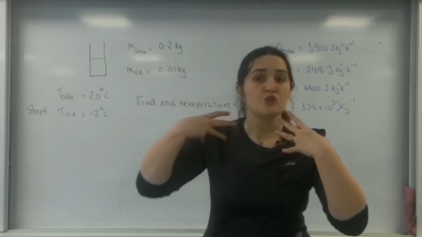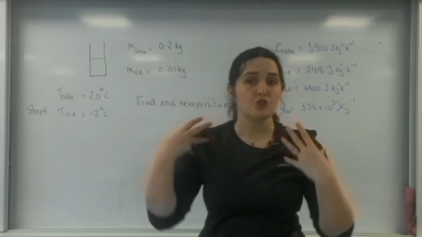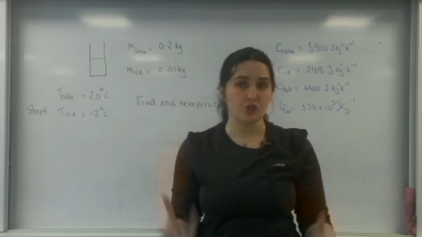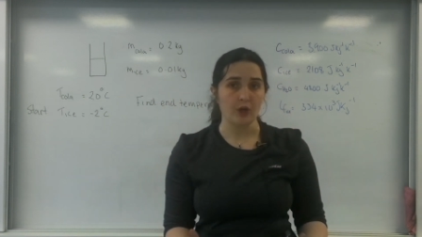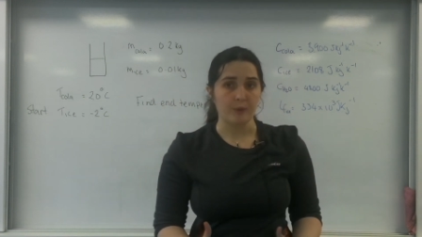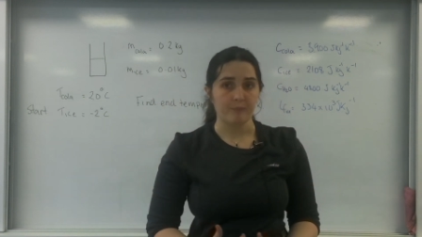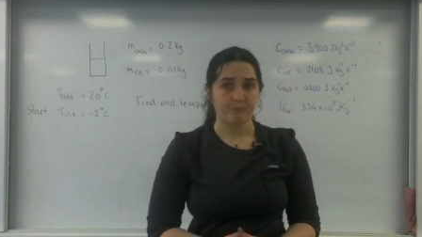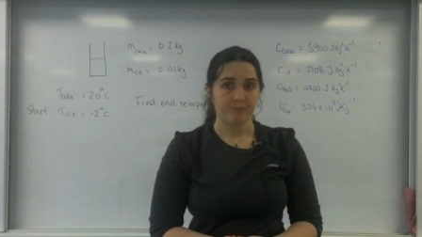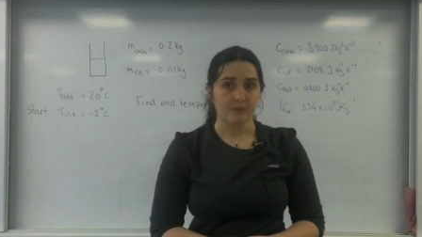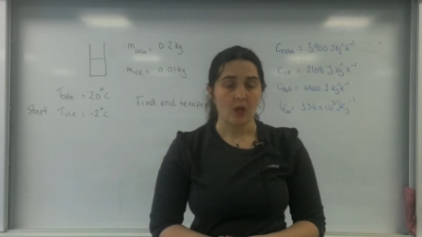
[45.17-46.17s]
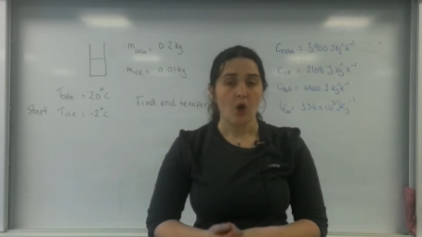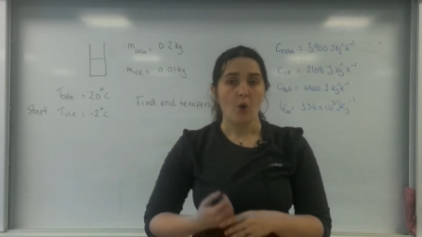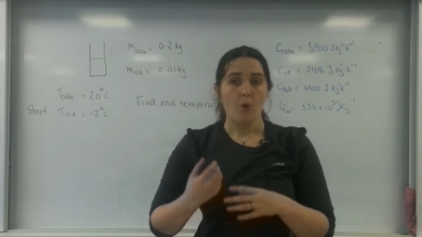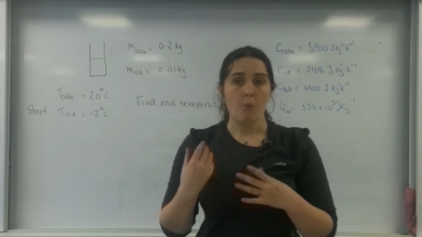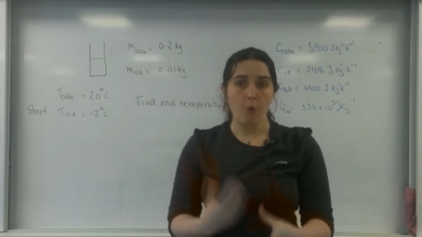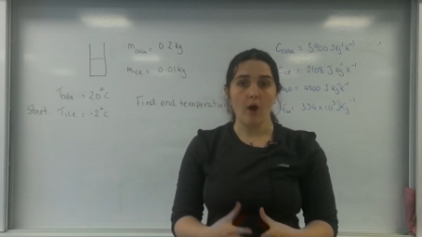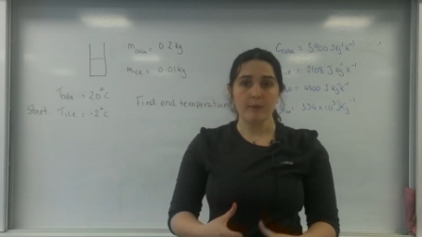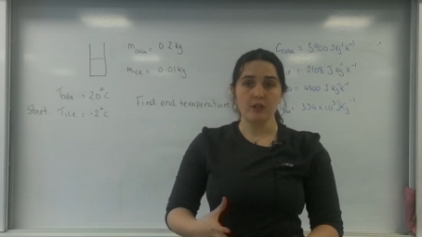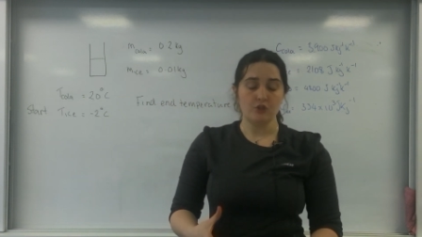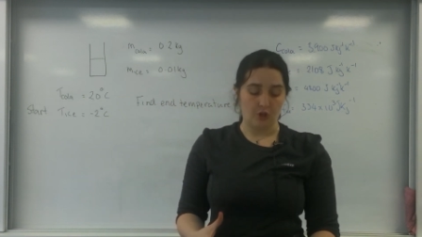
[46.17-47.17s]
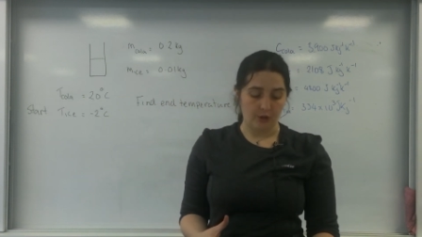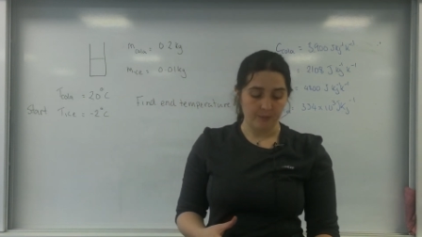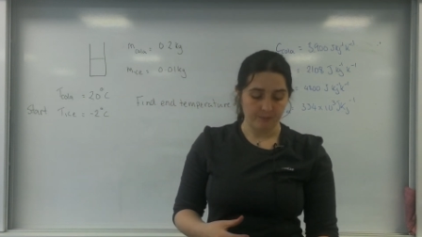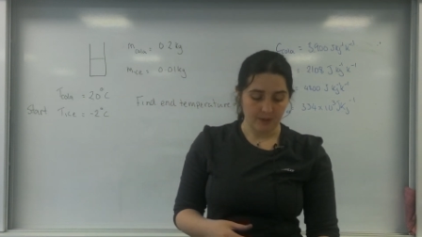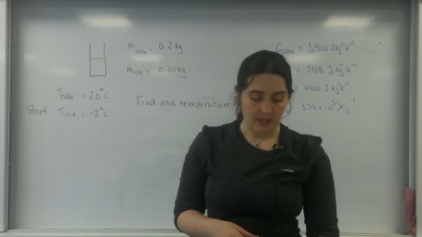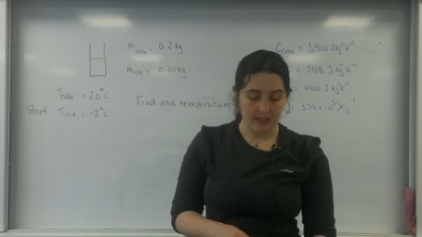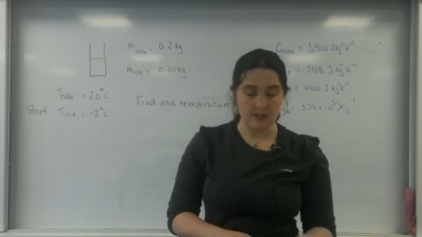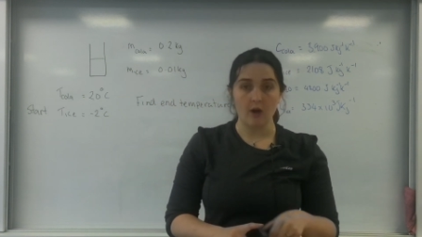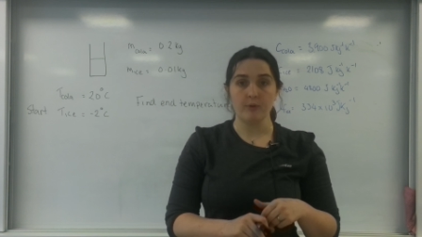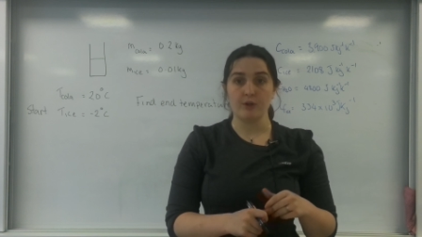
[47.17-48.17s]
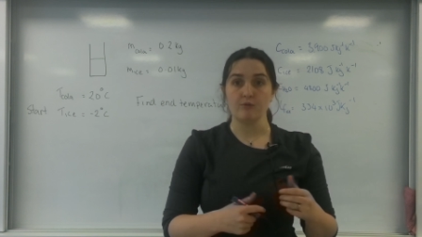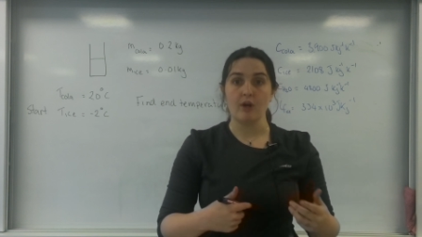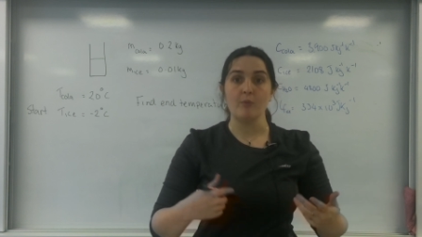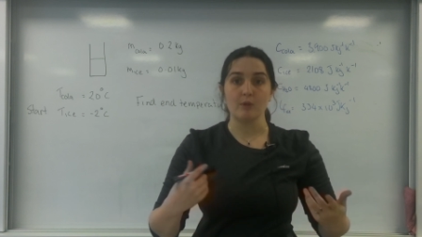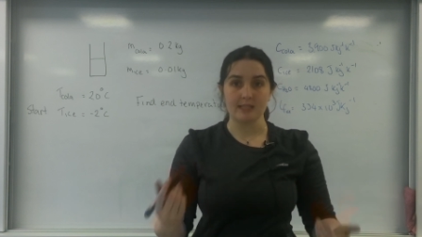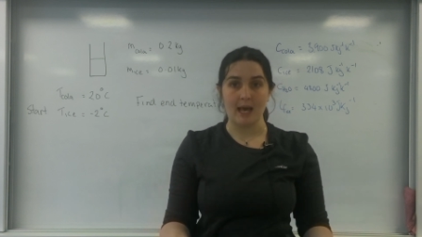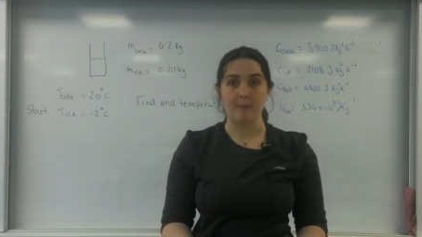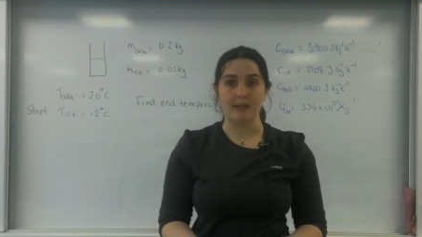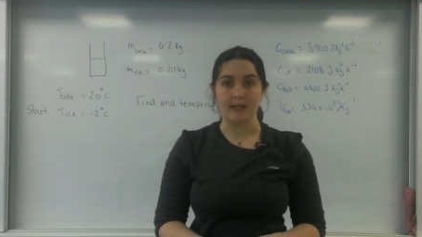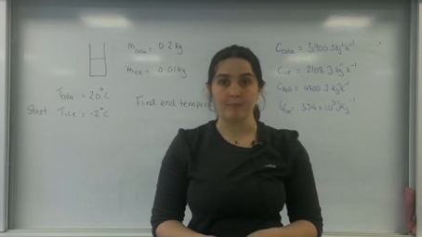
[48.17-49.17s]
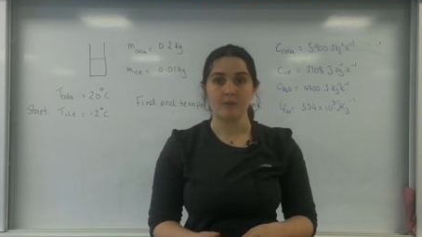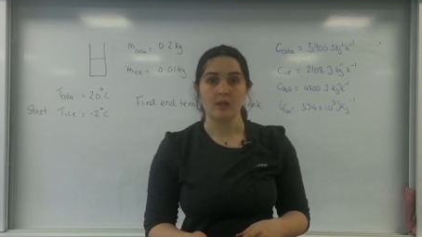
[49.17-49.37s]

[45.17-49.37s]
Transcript: So, what I'm going to do is I'm going to write what's happening.